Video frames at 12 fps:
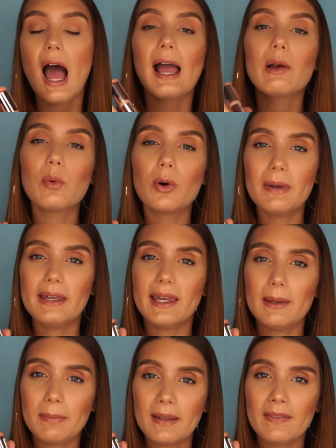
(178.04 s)
I will be
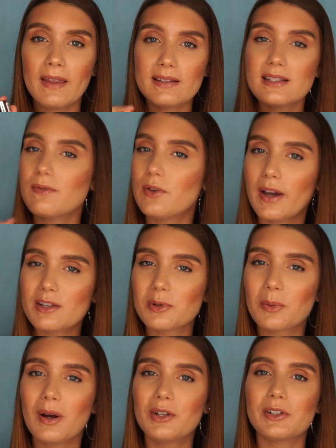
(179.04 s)
keeping this. If you guys were
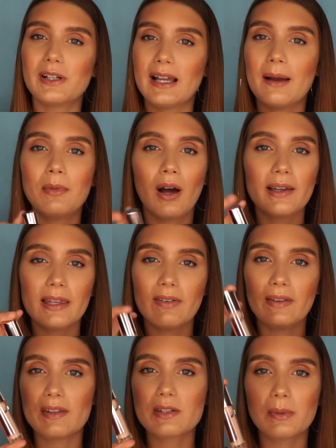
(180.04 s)
wondering, I'm not
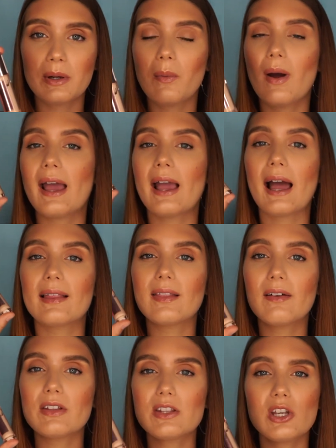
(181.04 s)
giving this one away.
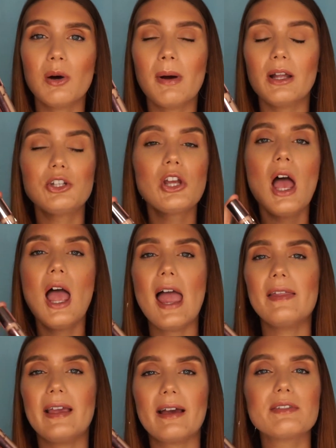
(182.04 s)
love it so much,
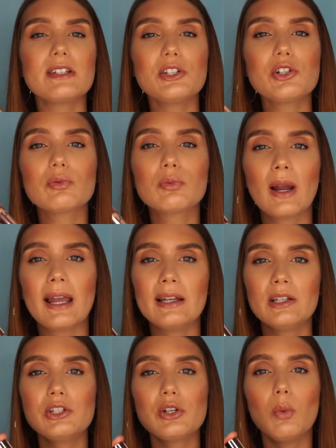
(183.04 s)
and they have such a
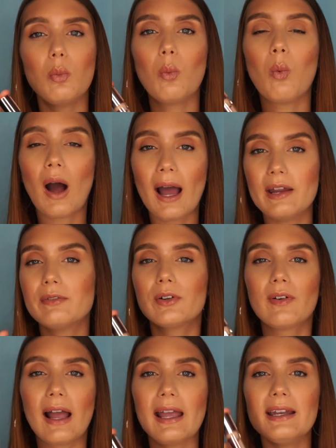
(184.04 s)
wide
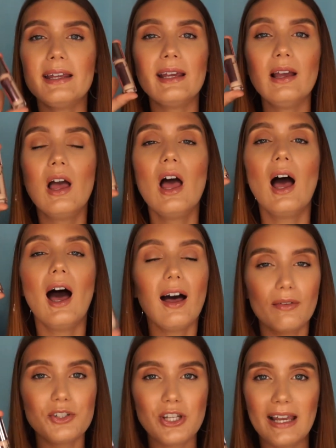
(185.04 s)
variety
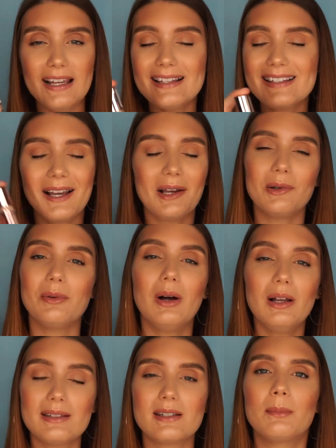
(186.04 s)
of shades. I
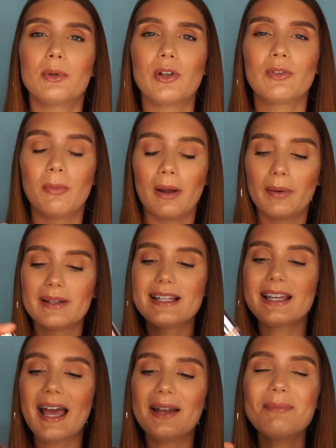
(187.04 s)
stumbled over my words
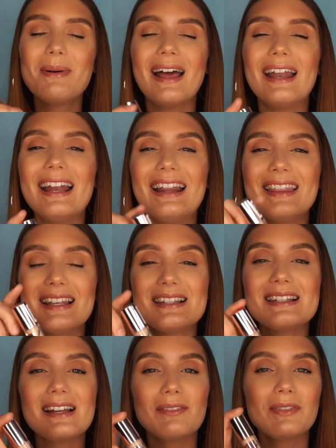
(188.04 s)
again, but this
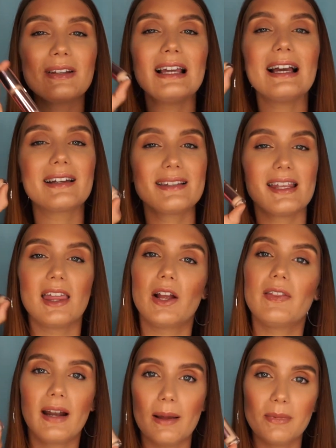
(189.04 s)
is definitely a concealer
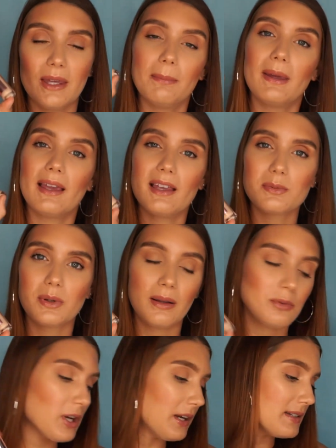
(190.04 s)
that I'm keeping, is what
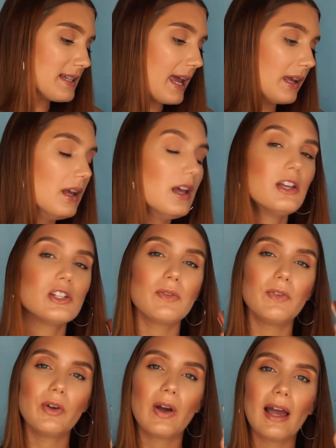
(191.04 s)
I'm trying to say. So if
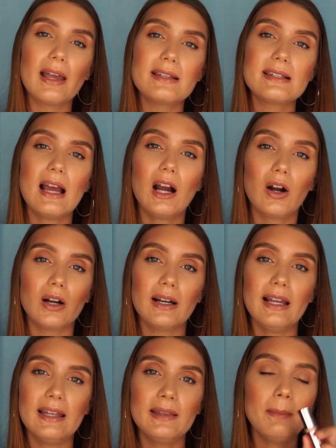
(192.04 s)
you guys are
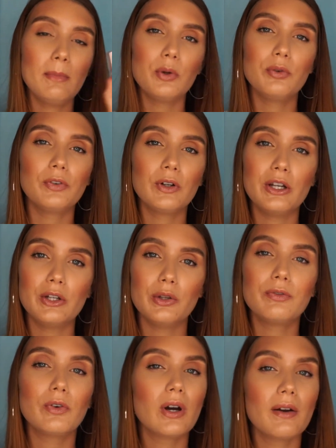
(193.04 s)
in the mood for a new
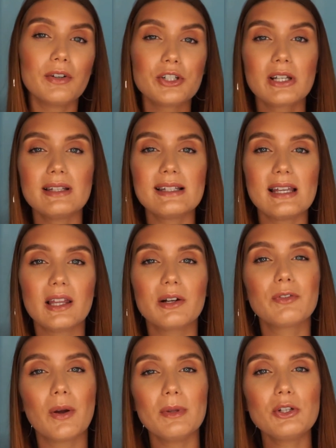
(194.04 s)
full coverage concealer
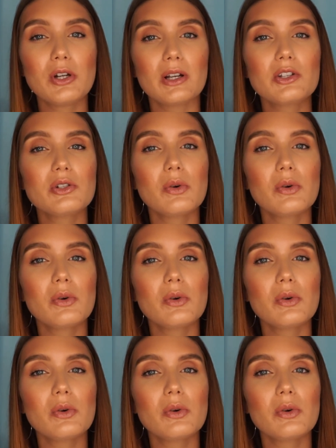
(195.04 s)
from the drugstore,